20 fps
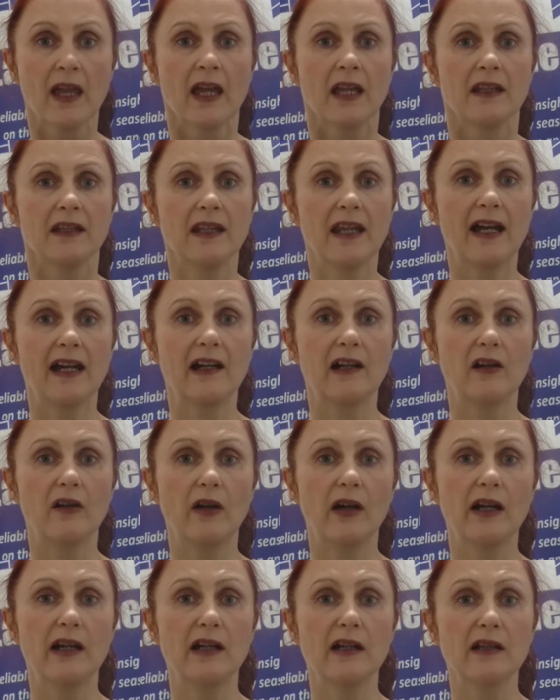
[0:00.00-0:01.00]

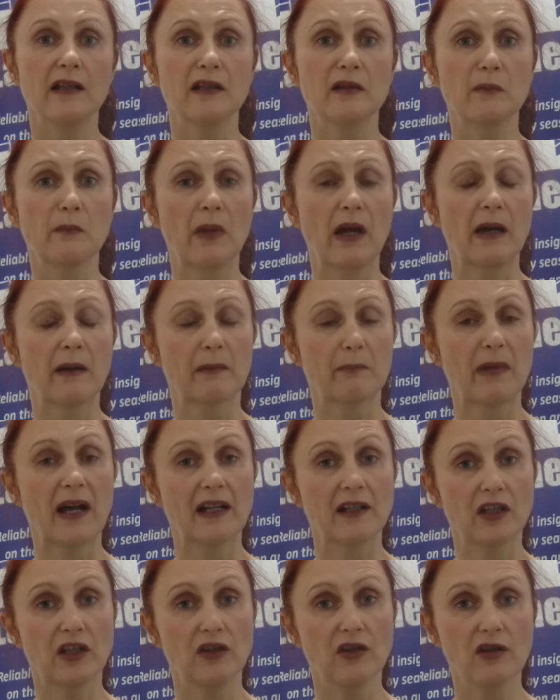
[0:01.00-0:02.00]
Now,
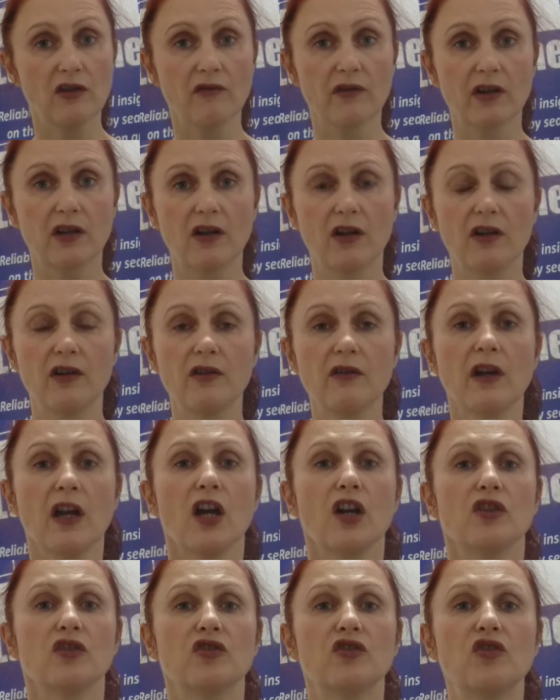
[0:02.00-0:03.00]
about a year ago,
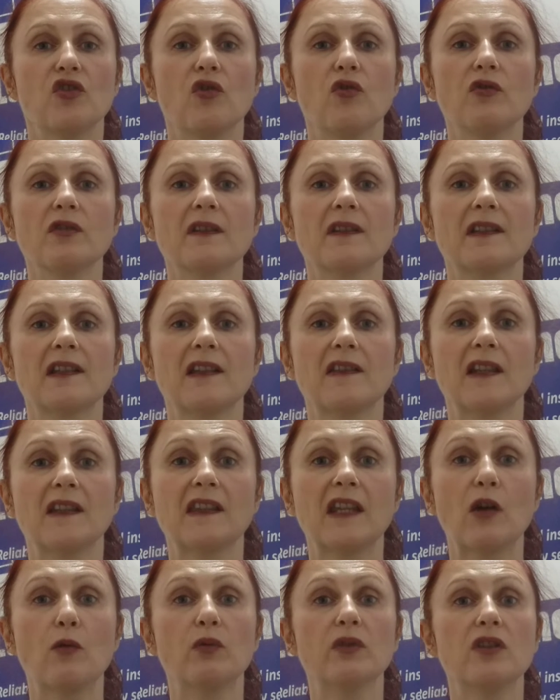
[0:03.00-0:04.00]
Jordan said that
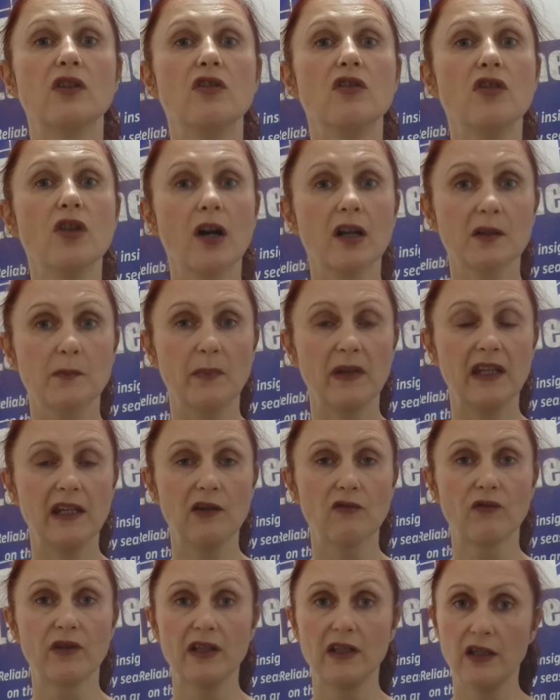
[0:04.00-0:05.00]
they would not
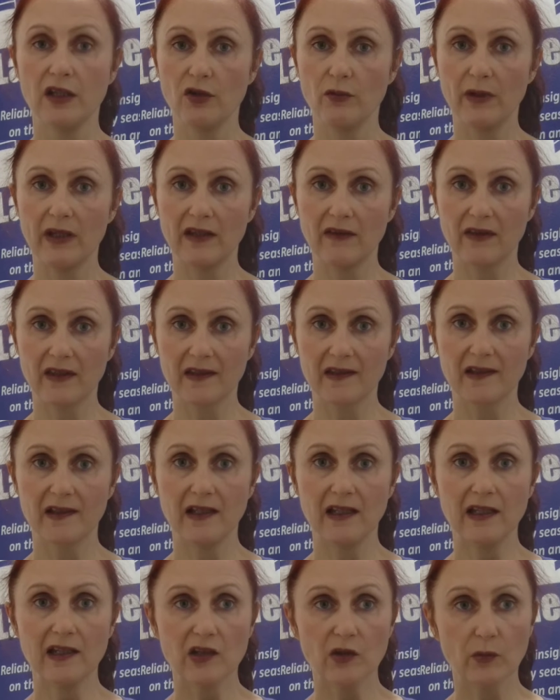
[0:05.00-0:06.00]
be renewing this
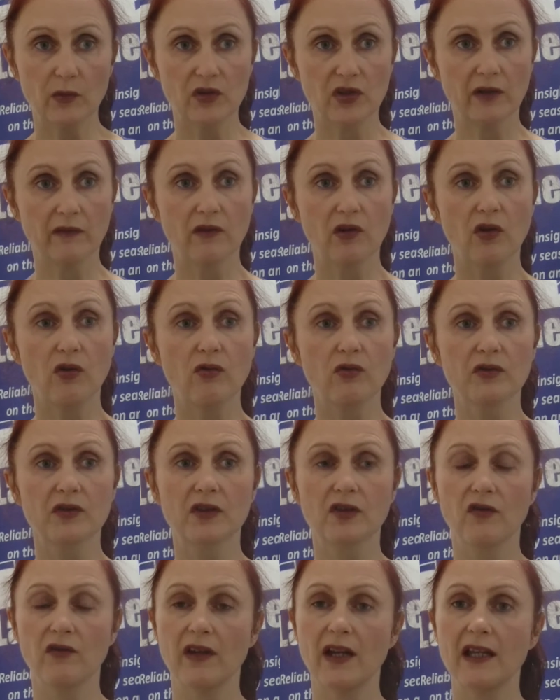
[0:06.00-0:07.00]
lease, which of course
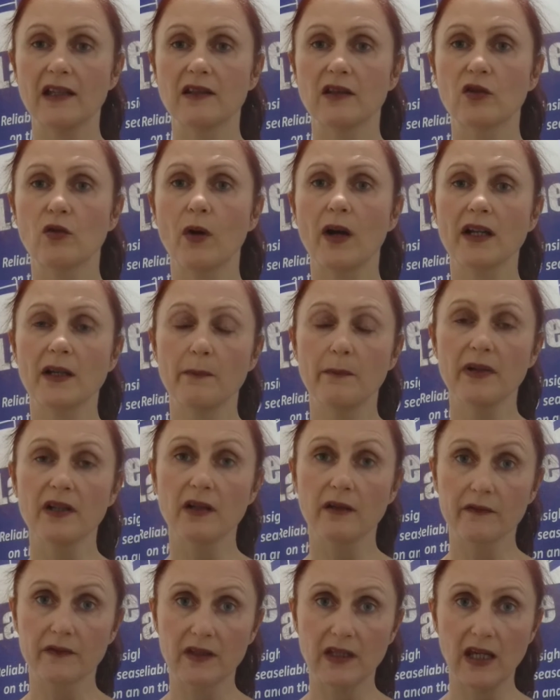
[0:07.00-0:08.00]
created quite a bit
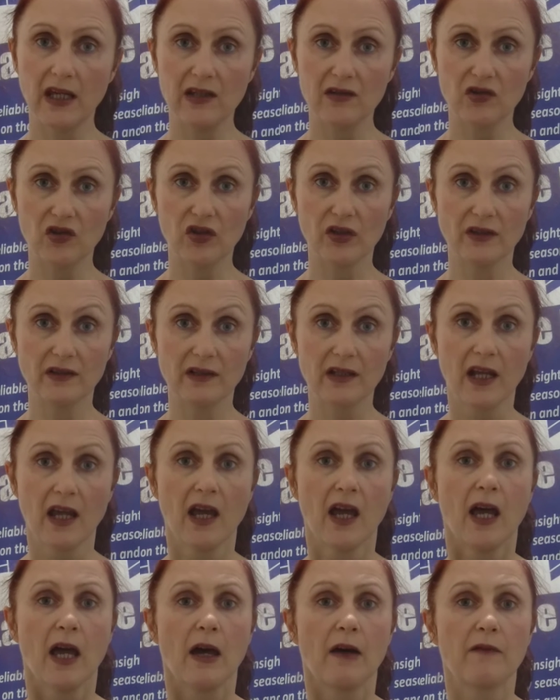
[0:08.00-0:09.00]
of tension
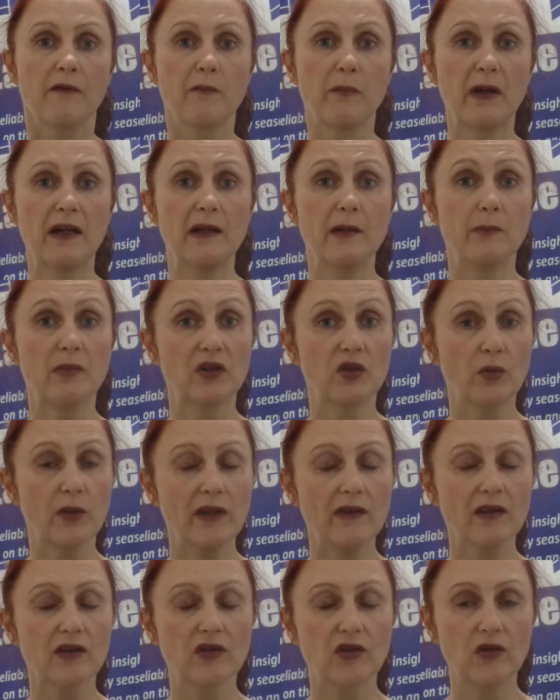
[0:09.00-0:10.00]

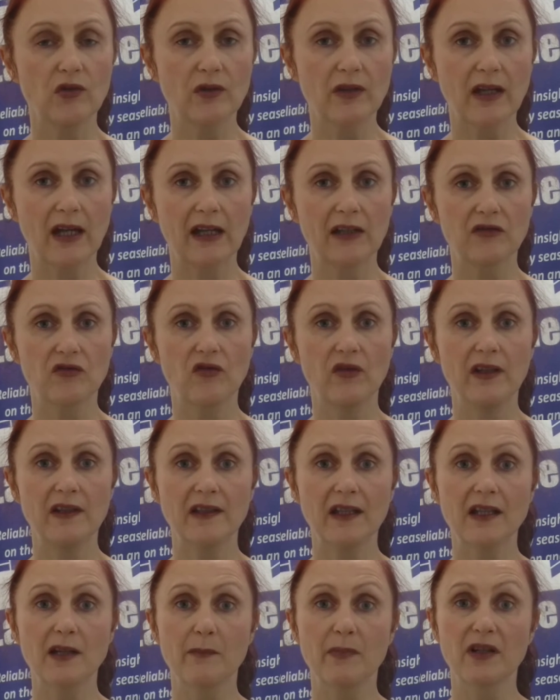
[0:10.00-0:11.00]
between the two countries
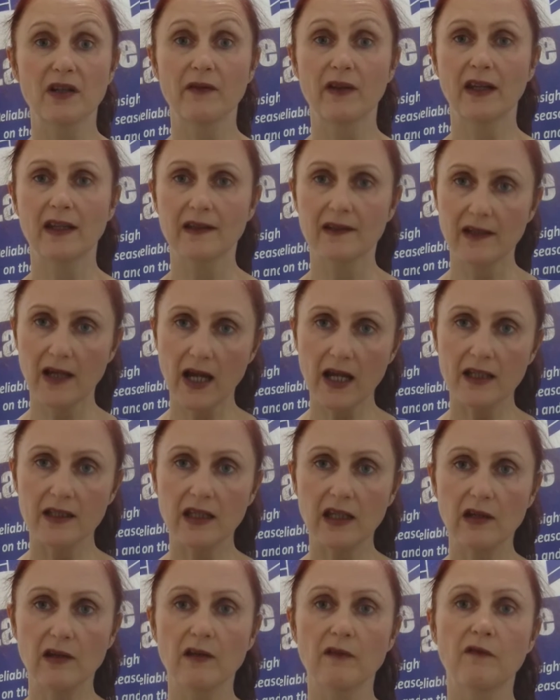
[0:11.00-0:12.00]
and a bit of
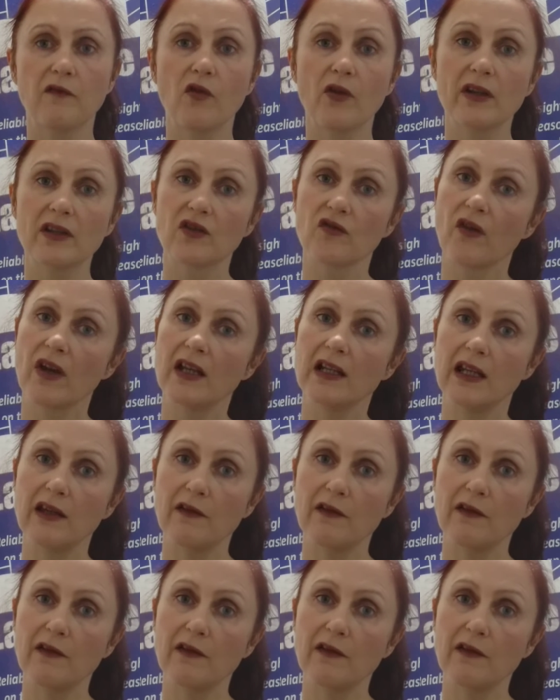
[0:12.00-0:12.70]
anxiety for Israeli